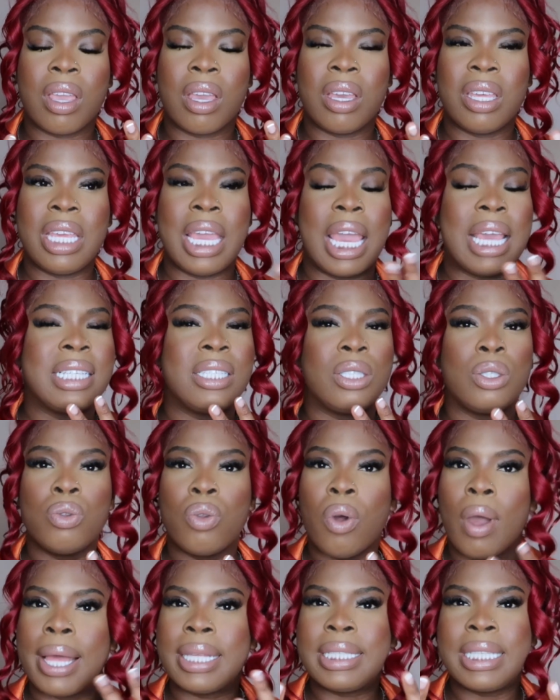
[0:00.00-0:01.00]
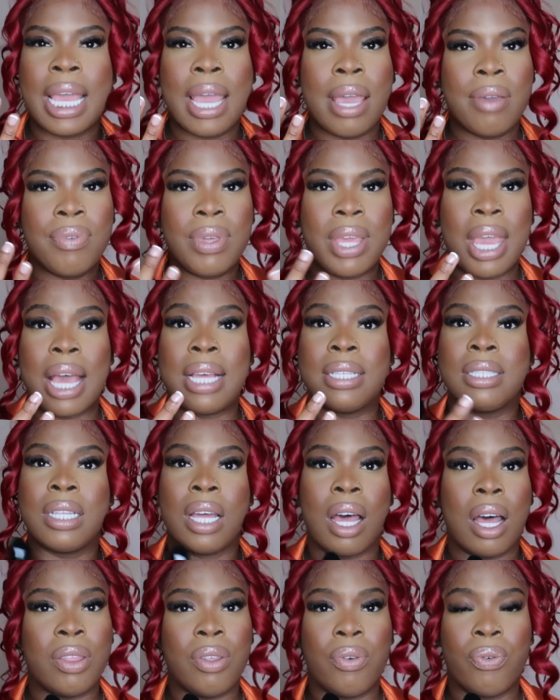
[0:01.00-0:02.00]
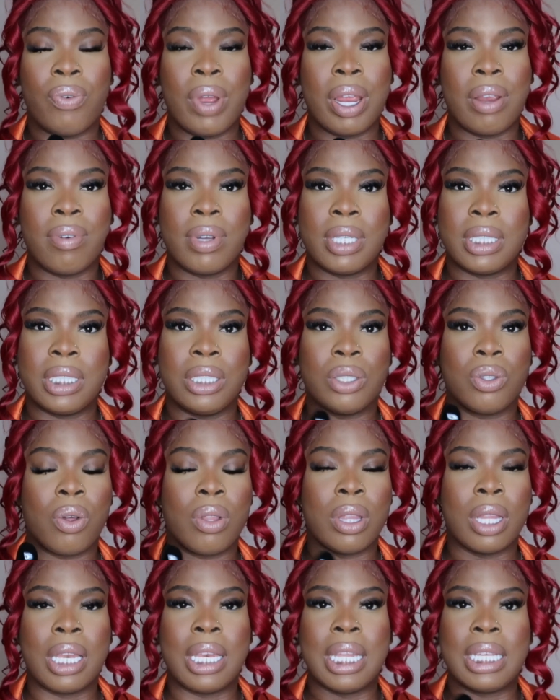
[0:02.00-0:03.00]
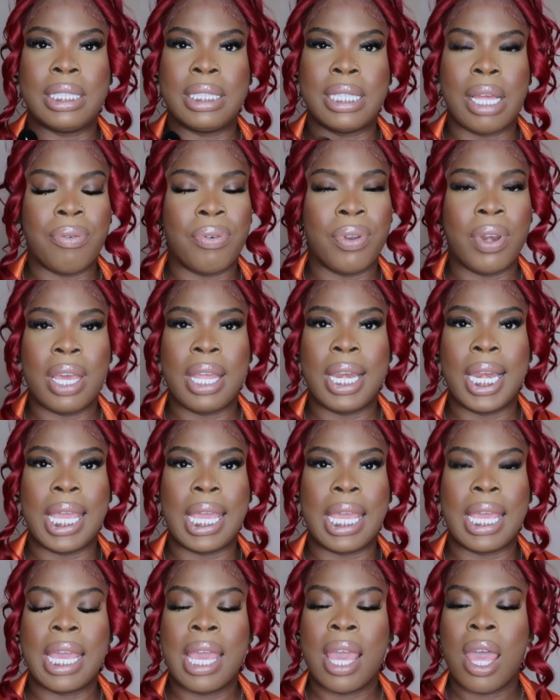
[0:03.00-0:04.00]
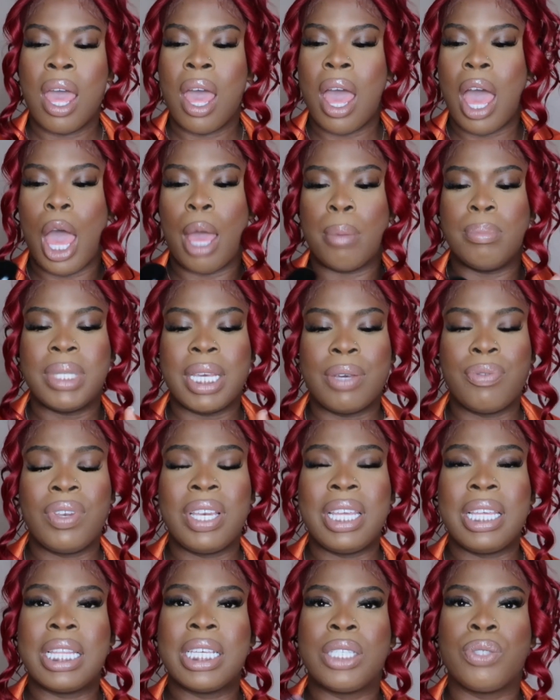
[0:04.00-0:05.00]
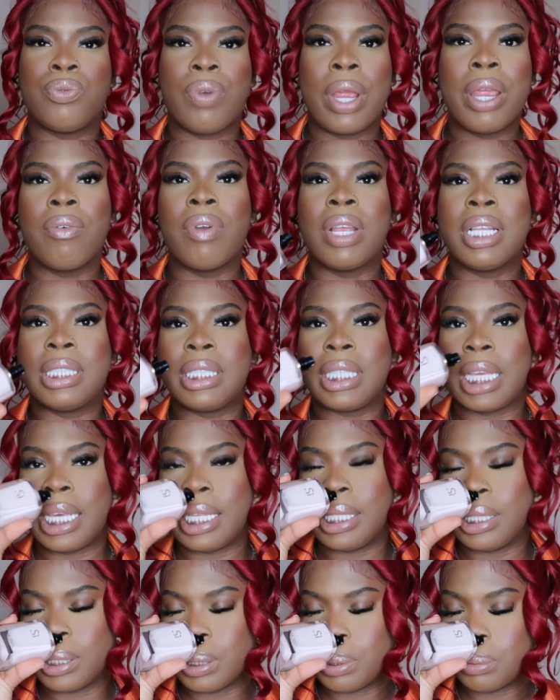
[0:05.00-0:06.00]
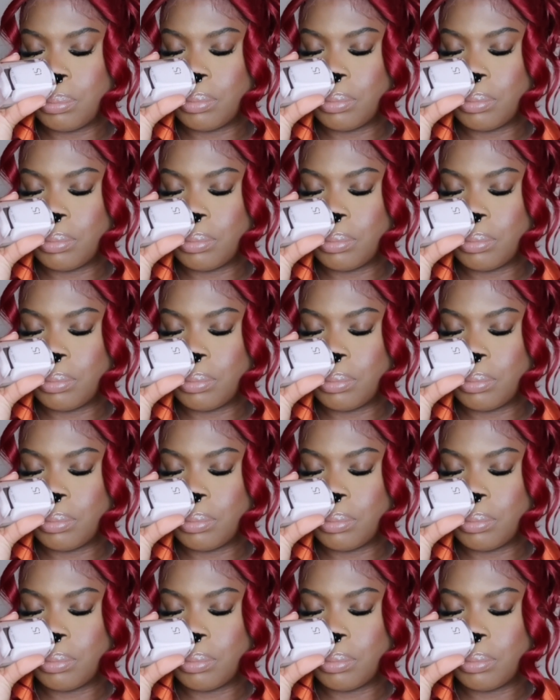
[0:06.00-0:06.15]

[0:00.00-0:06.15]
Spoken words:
it's not as heavy as the other fragrances on the list. Definitely this fragrance is